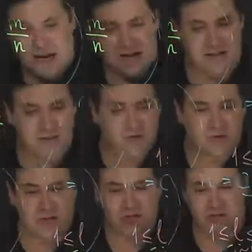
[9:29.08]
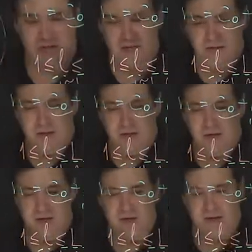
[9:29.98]
And this fraction
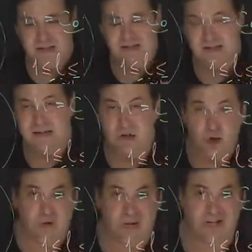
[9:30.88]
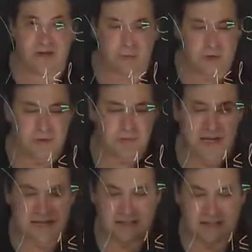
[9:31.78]
in the numerator will be
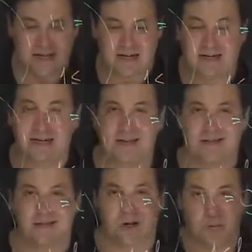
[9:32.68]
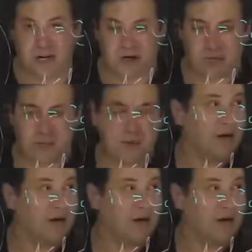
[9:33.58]
plus, and in the denominator will be